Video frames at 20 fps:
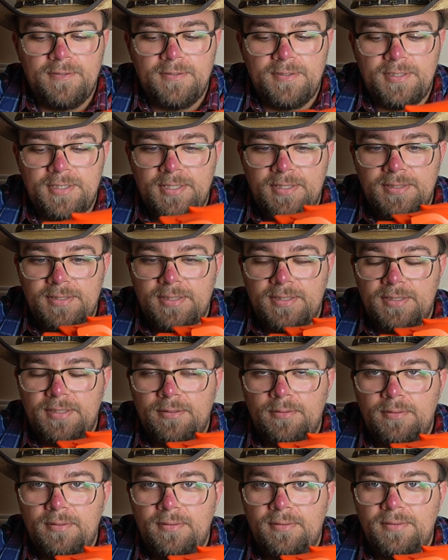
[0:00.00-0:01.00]
kids
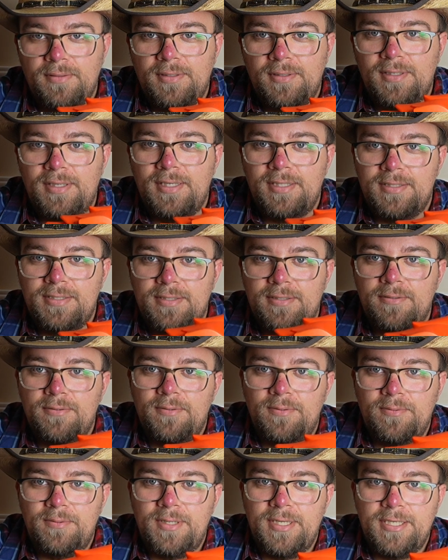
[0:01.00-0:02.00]
their
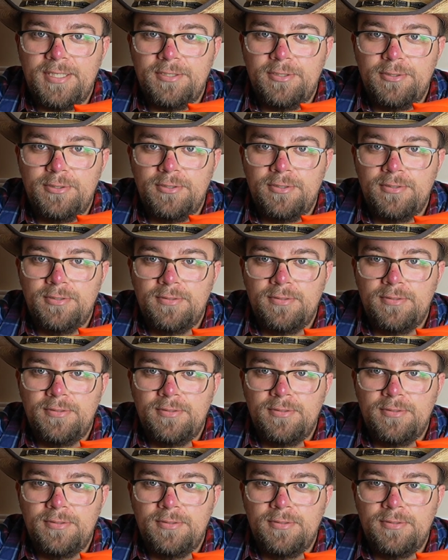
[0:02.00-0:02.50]
own age